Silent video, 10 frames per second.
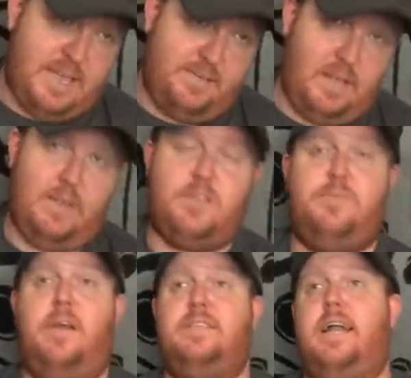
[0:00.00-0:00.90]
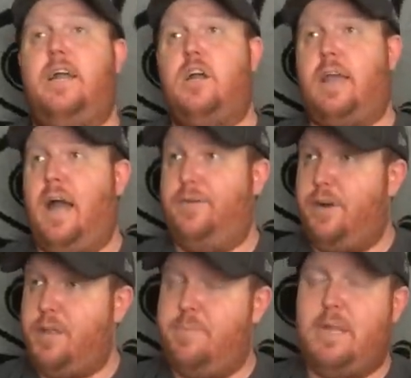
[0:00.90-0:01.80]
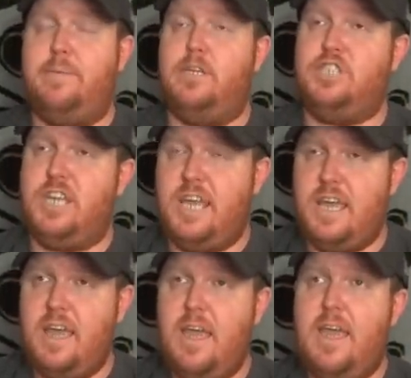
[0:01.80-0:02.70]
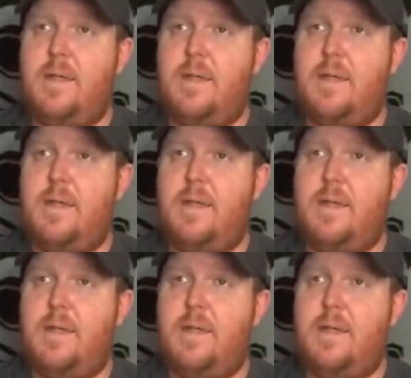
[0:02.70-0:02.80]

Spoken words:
They have a lot of experience out here in California, PWG.